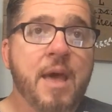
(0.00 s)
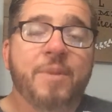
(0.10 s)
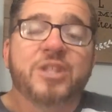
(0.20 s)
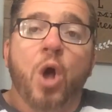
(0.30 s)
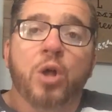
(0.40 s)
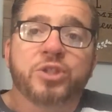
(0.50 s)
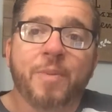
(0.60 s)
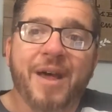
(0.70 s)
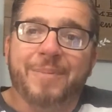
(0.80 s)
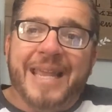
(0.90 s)
But it's also
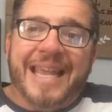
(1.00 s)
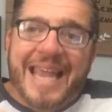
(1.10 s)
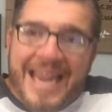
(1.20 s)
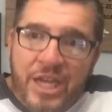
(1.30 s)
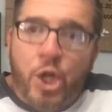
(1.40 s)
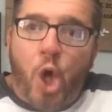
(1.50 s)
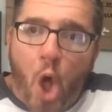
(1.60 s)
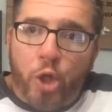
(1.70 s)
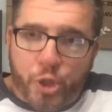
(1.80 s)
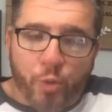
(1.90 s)
about being
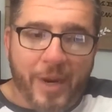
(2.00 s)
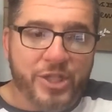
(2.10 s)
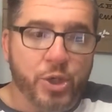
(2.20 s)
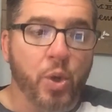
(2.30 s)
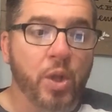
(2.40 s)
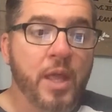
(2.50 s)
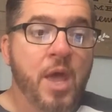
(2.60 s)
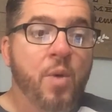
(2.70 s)
inculturational,